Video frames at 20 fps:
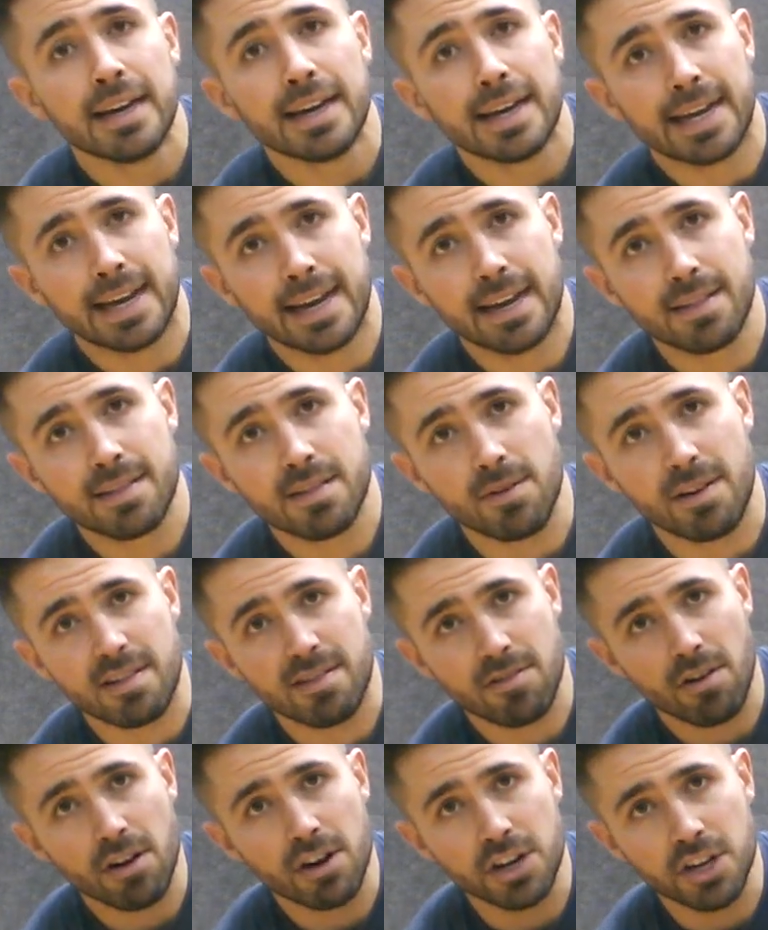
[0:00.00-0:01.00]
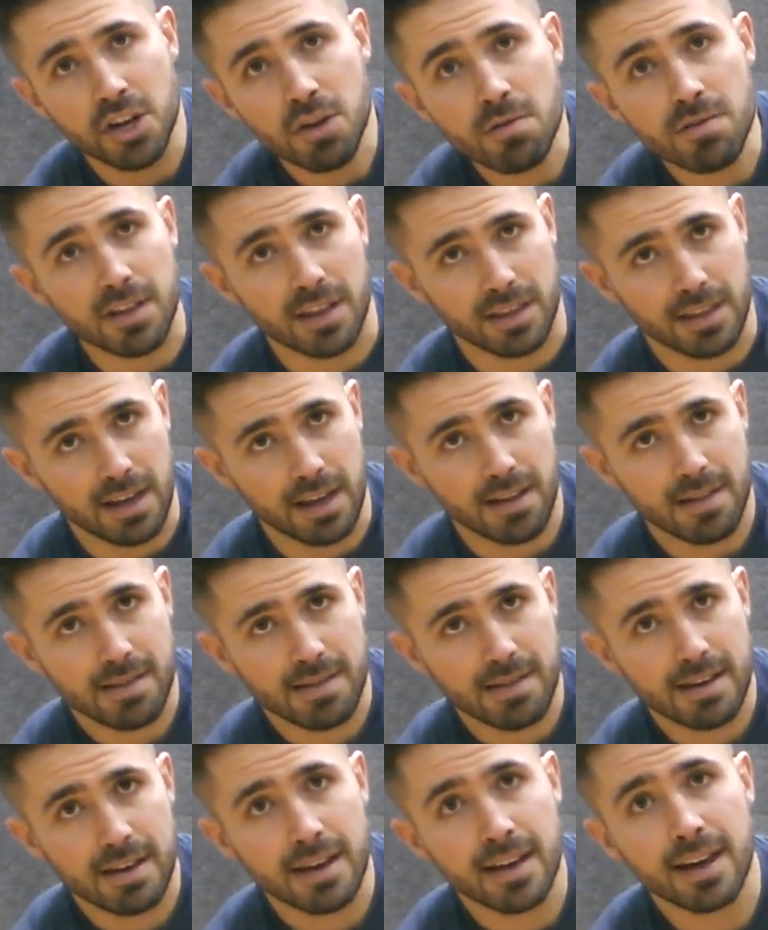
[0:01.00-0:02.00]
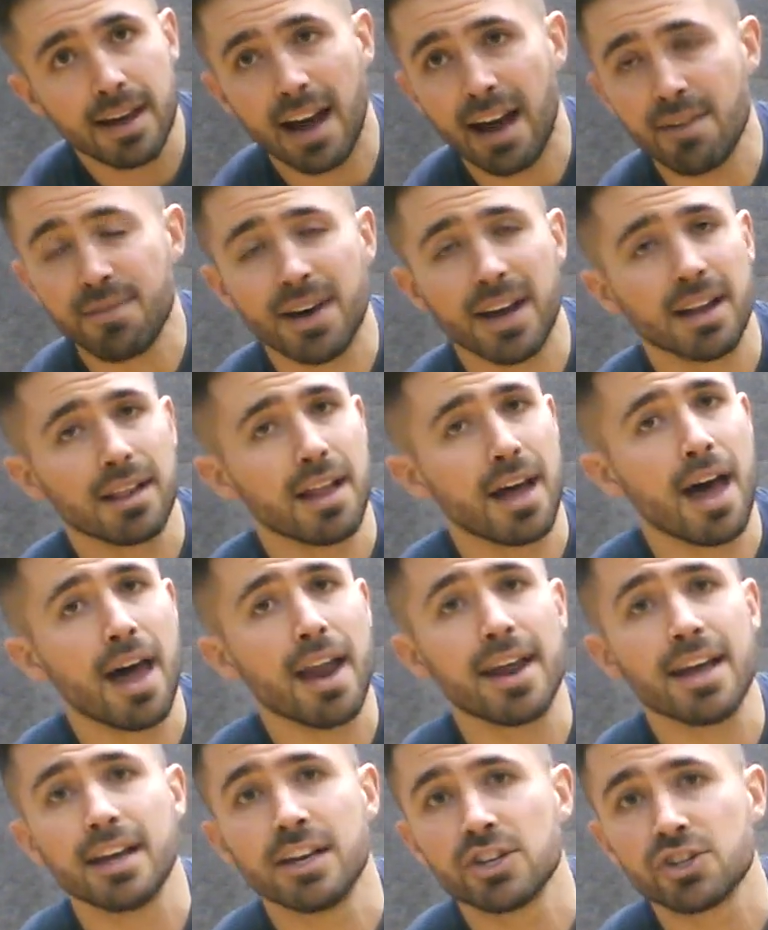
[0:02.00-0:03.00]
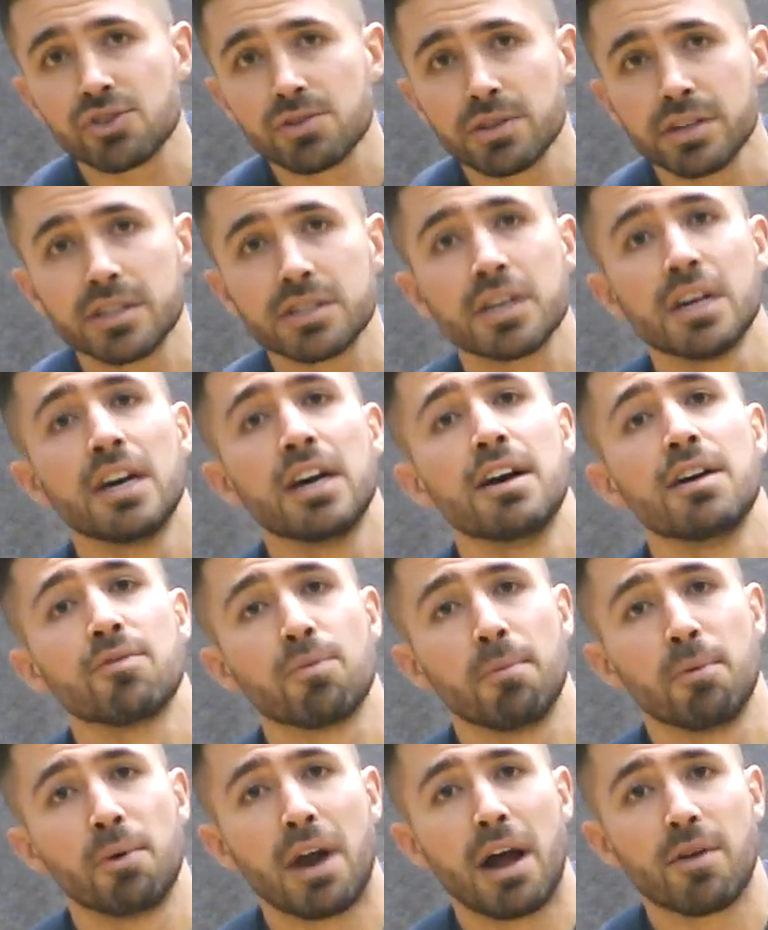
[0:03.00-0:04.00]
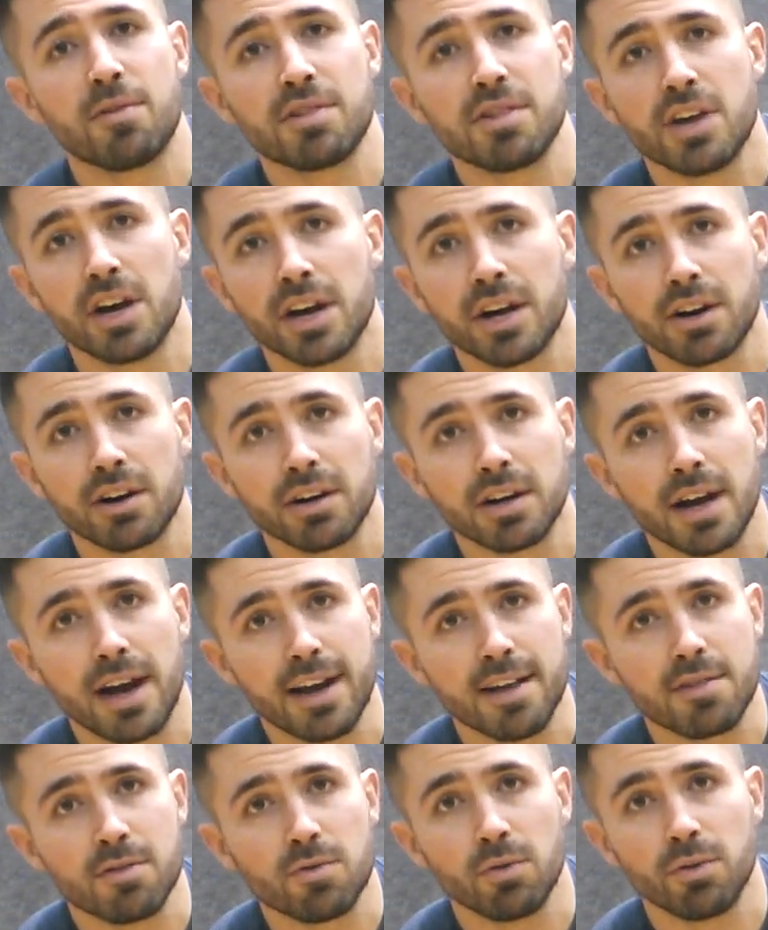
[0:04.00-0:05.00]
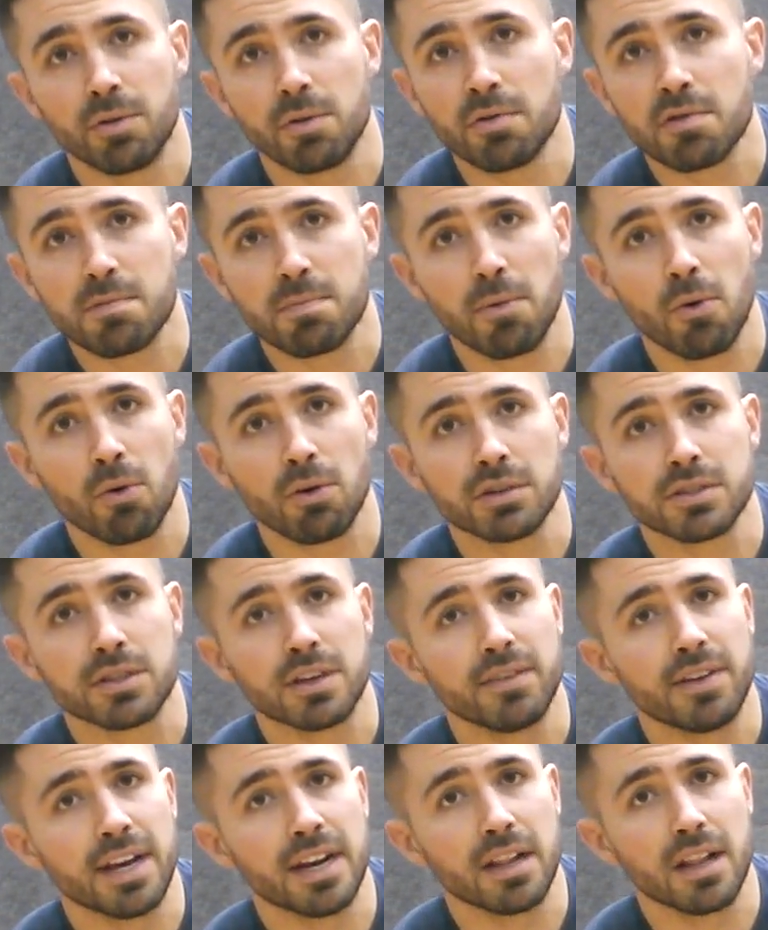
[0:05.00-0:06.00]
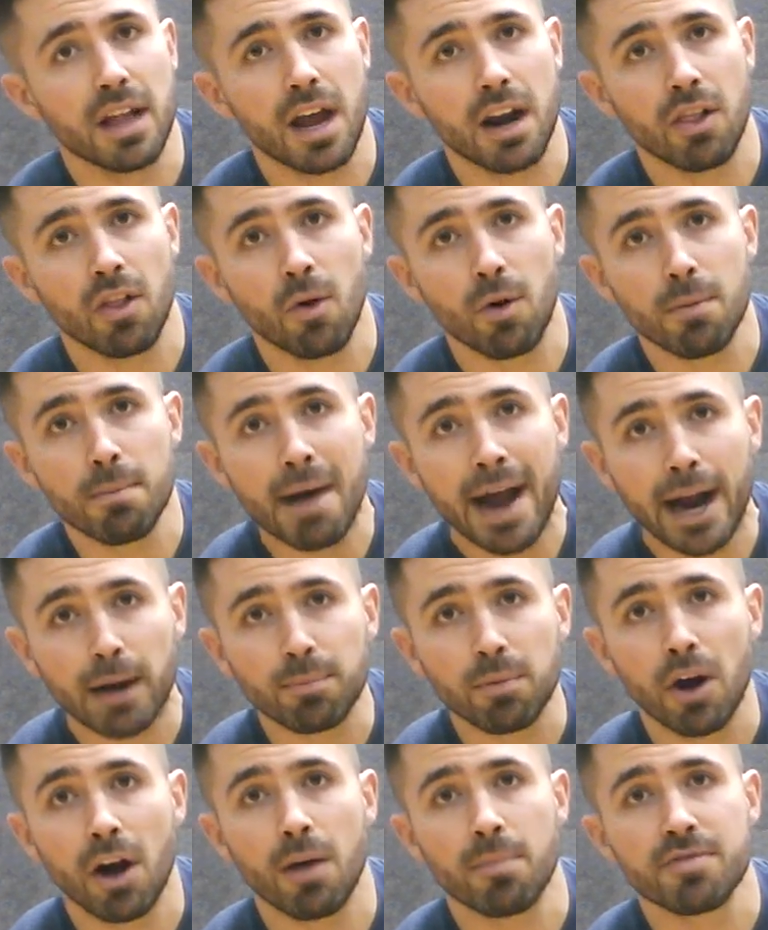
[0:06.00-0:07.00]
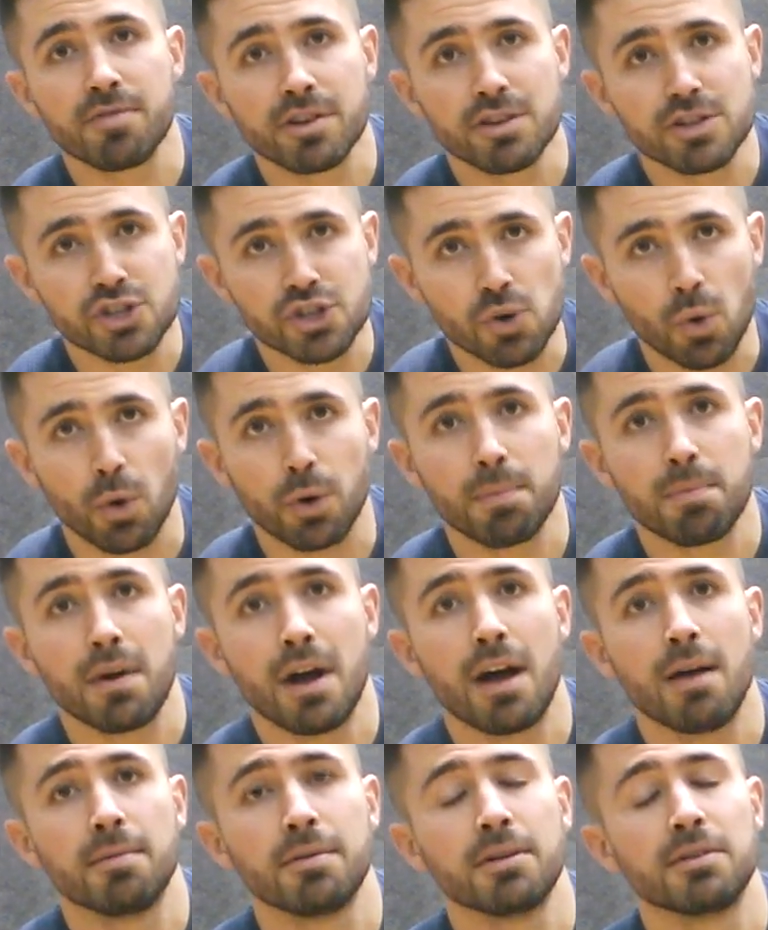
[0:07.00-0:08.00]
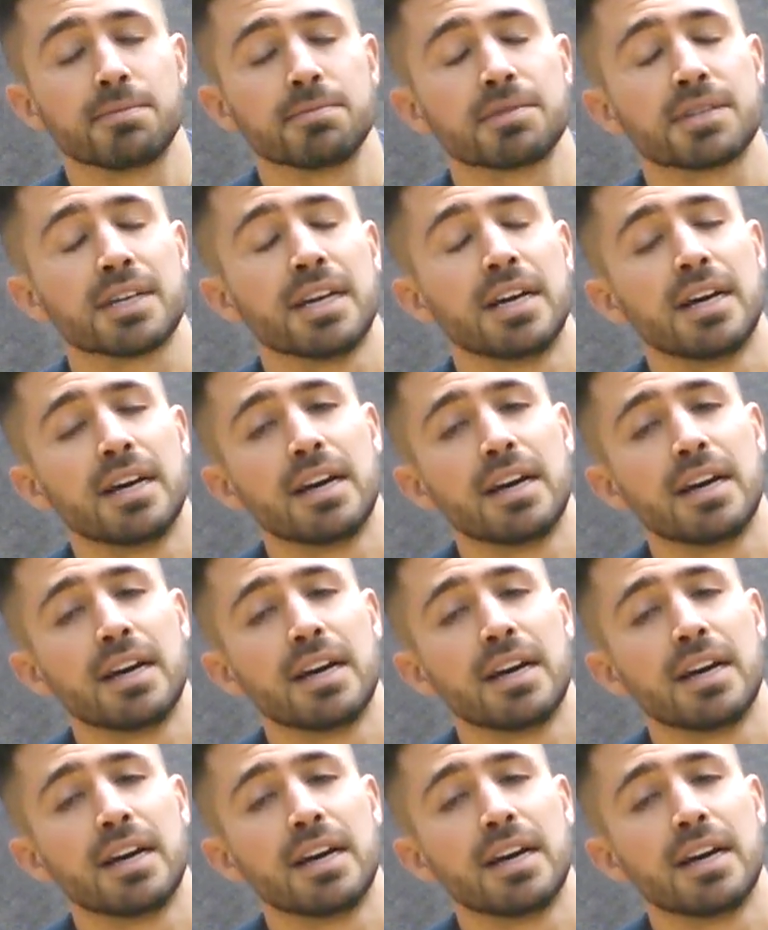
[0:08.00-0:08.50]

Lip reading: And started using this. I've had a lot of injuries from when I was younger in high school doing sports. I've had a lot of lower back problems, shoulder problems.